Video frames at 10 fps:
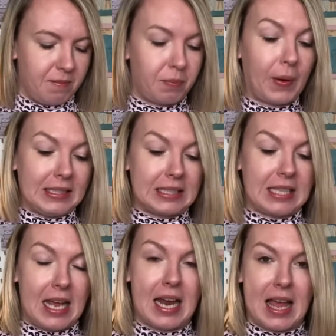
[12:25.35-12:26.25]
prints
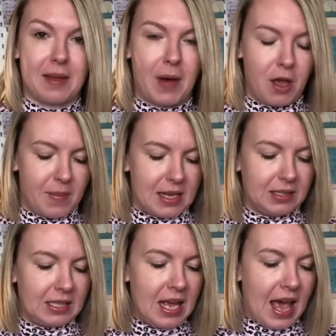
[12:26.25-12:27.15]
in at the
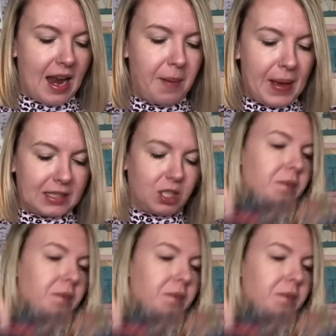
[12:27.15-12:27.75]
moment, and I picked